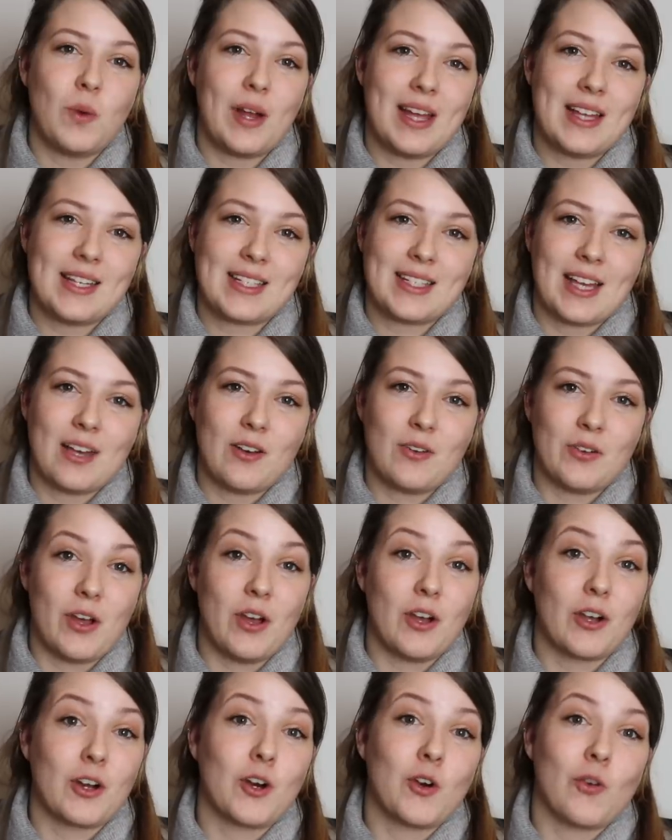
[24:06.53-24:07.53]
wears that on
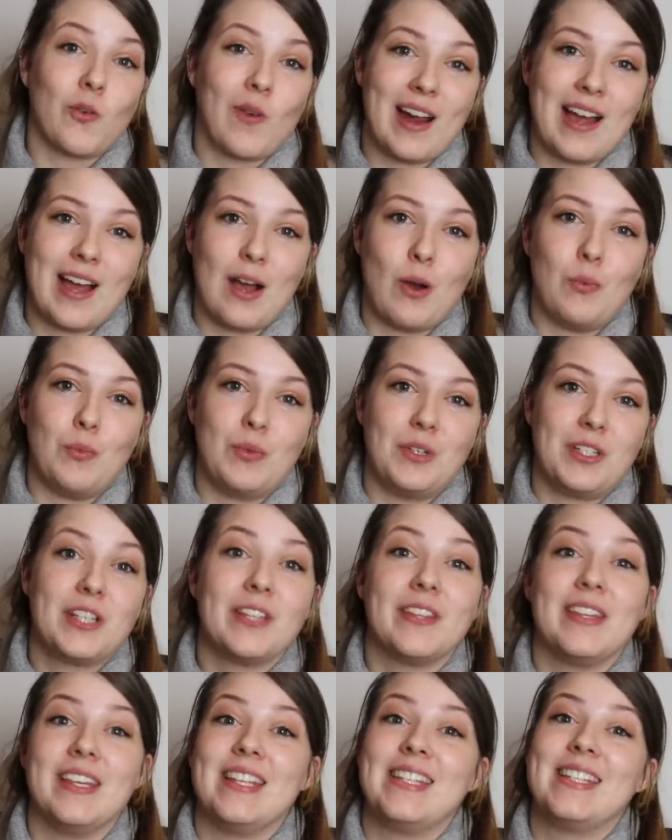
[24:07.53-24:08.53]
her crown
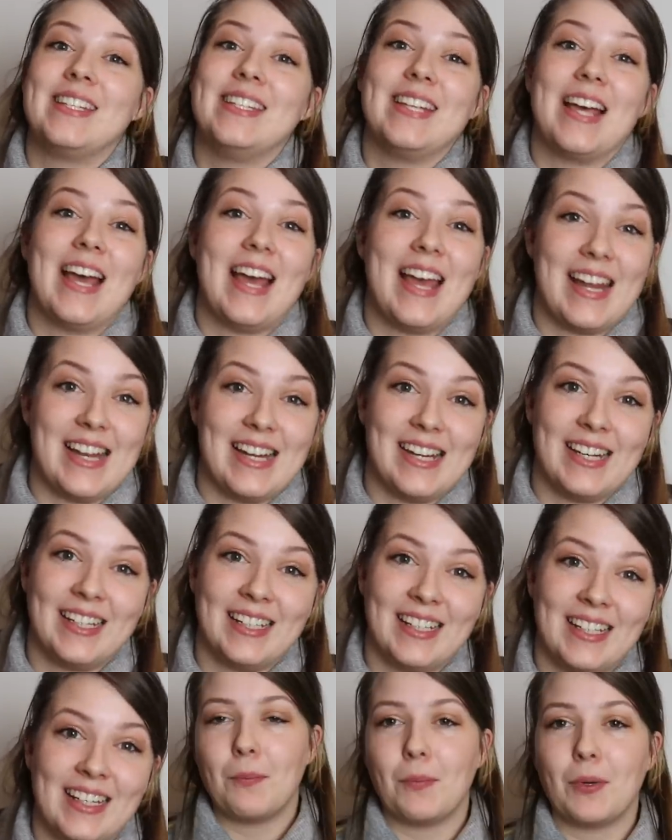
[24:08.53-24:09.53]
to this day.
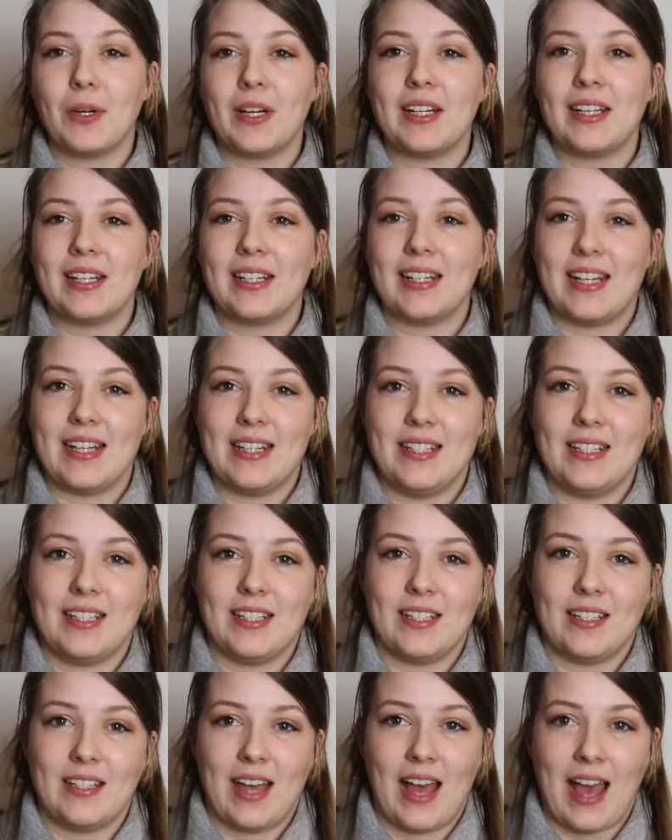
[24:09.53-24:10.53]
Britain and
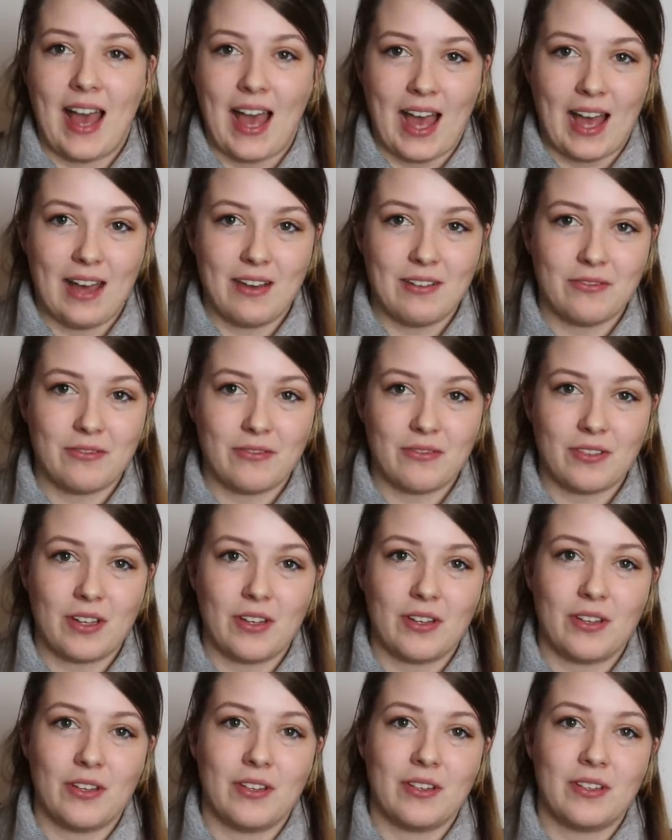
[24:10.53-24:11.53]
India have
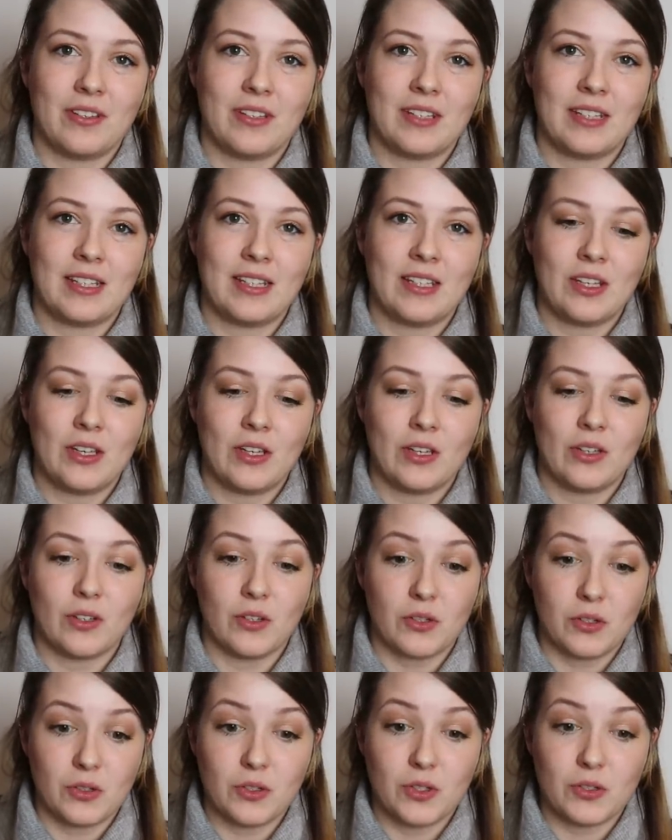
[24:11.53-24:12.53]
a
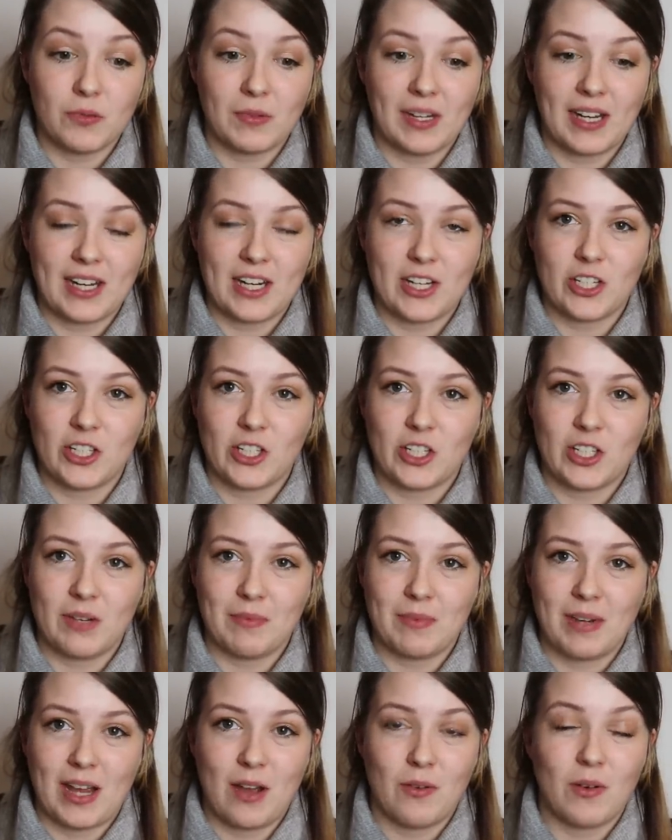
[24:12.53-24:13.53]
good
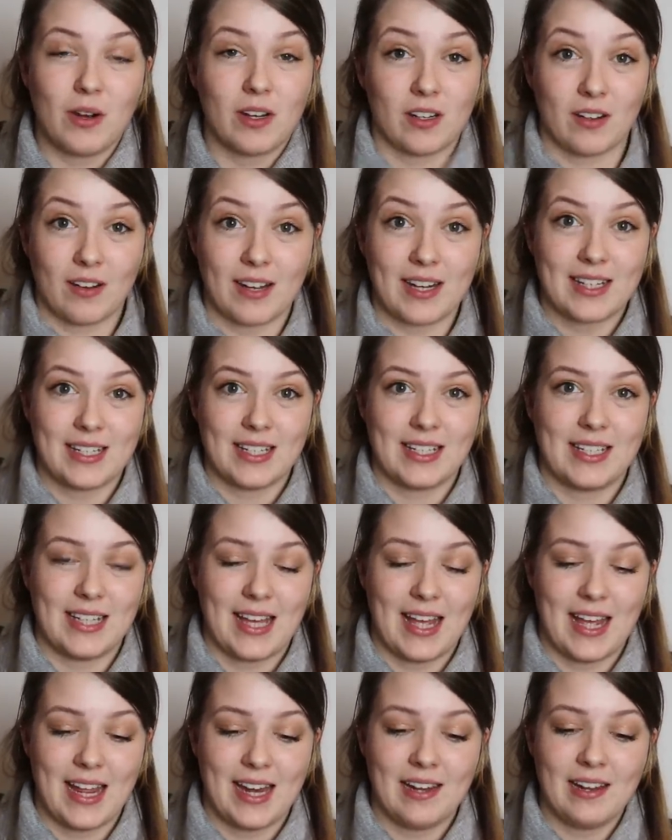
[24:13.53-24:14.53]
relationship now, I'd like to
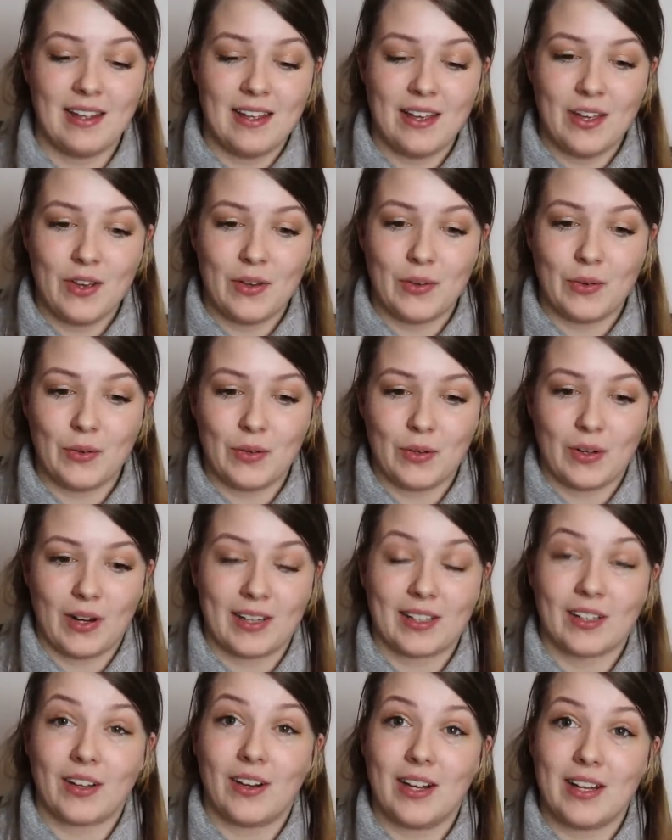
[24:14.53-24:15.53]
say, or
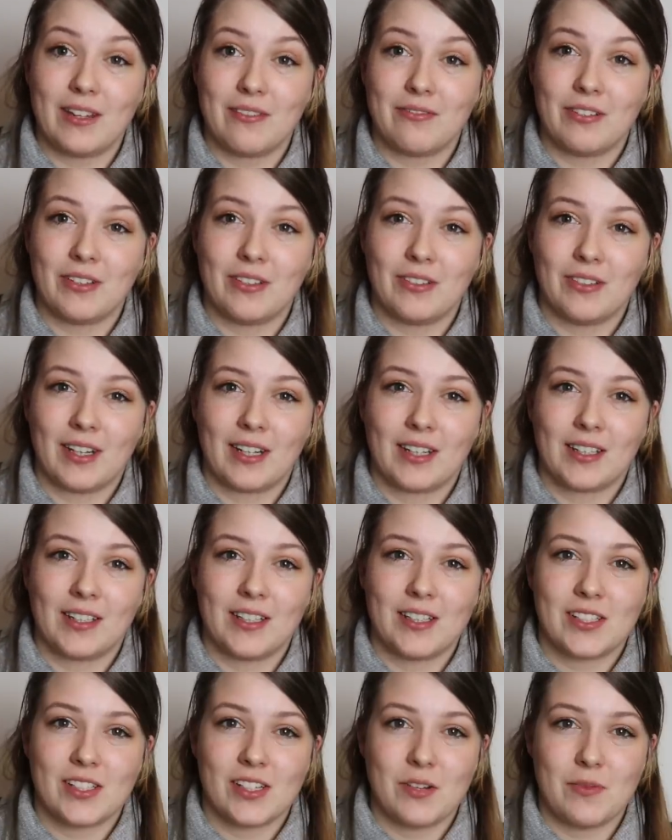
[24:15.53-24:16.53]
like I feel like
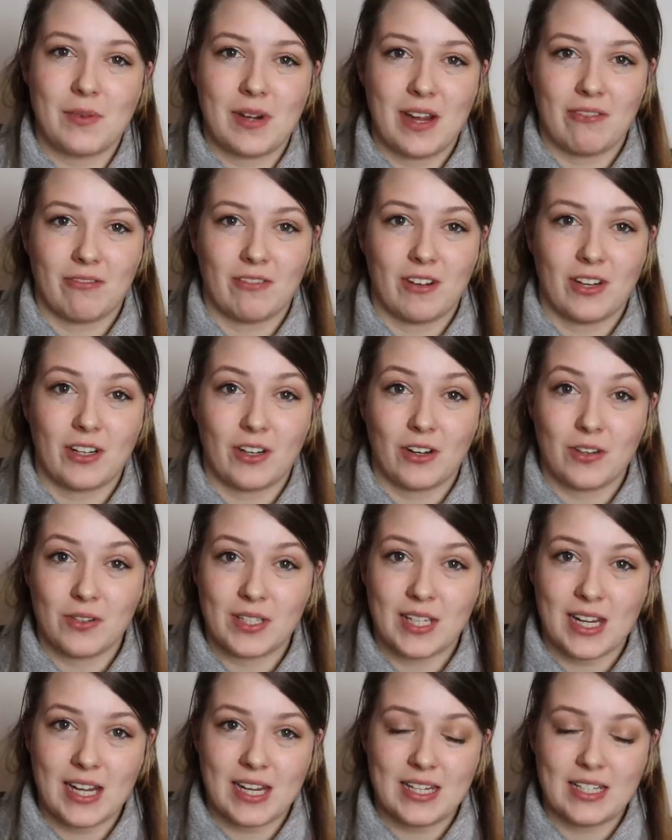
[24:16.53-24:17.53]
I do whenever I go
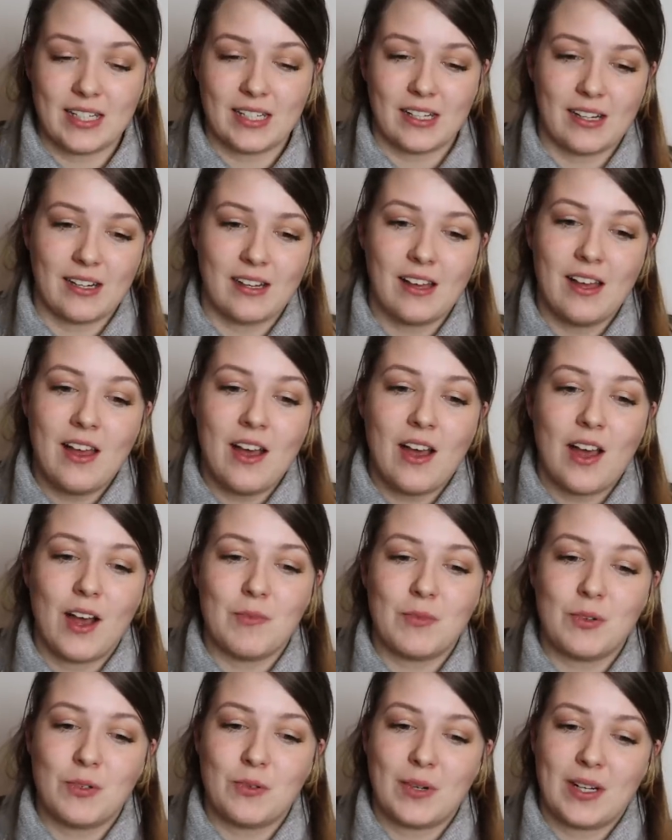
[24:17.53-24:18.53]
to India.
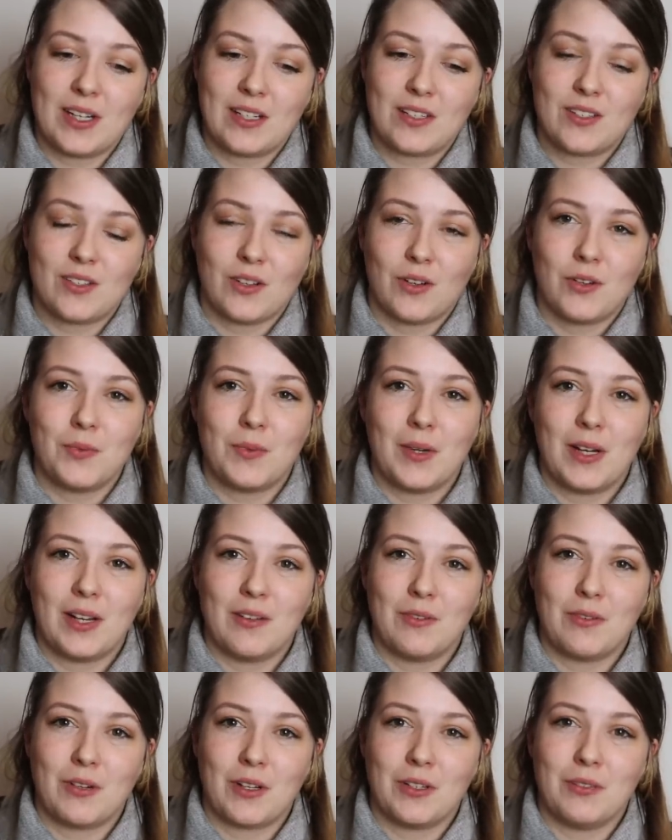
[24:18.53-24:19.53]
I'm always so
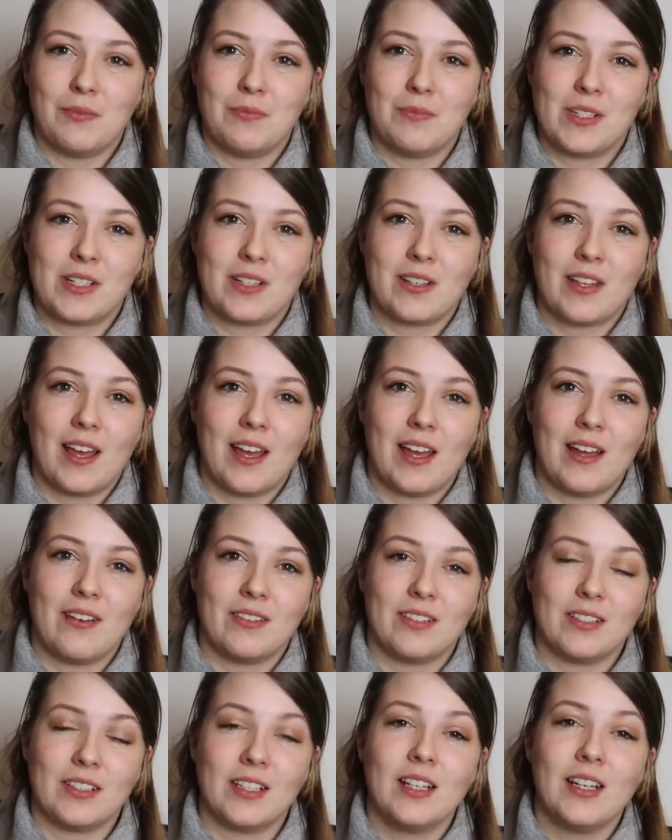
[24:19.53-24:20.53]
welcomed
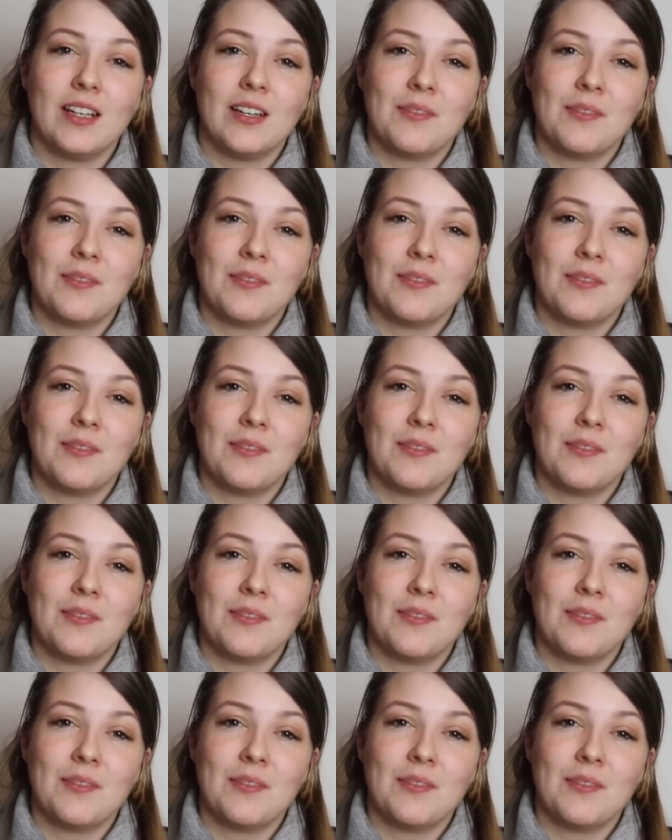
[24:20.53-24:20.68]
there, and